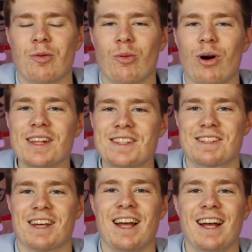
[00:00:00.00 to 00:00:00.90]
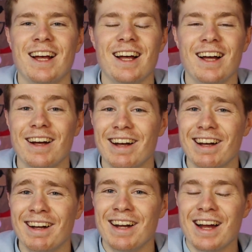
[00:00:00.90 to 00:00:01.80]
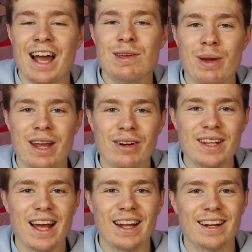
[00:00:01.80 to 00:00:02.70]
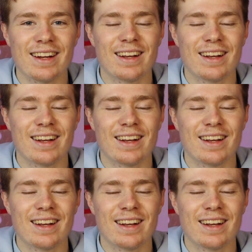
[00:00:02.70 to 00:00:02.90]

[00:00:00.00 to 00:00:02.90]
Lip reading: What? Are you hearing that?